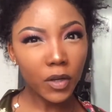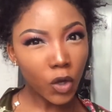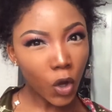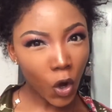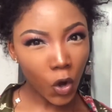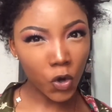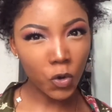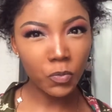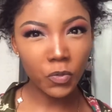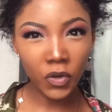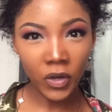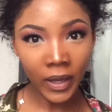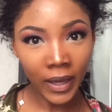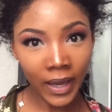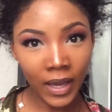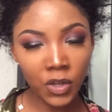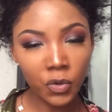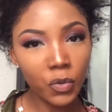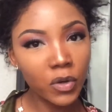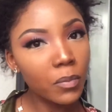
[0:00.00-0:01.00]
comb your
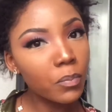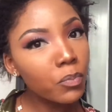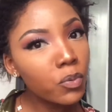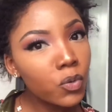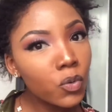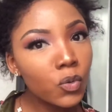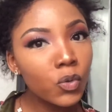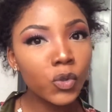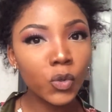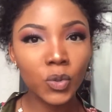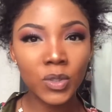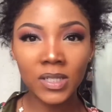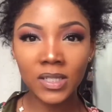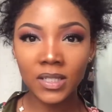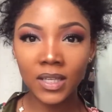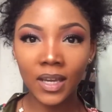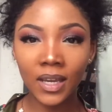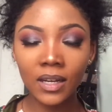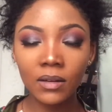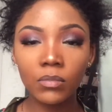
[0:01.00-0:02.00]
hair. You don't want to pull your
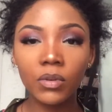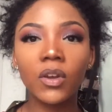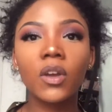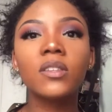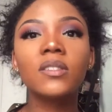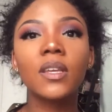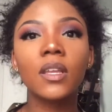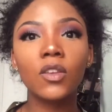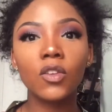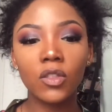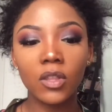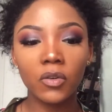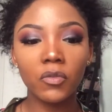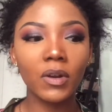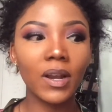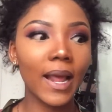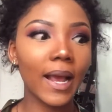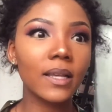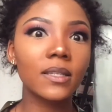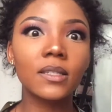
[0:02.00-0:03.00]
skin, because then the
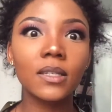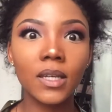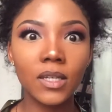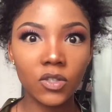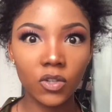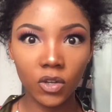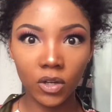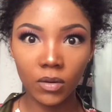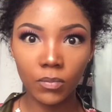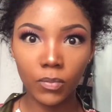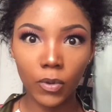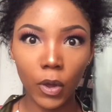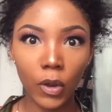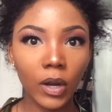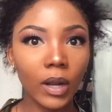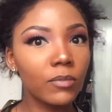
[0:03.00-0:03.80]
relaxer is going to burn.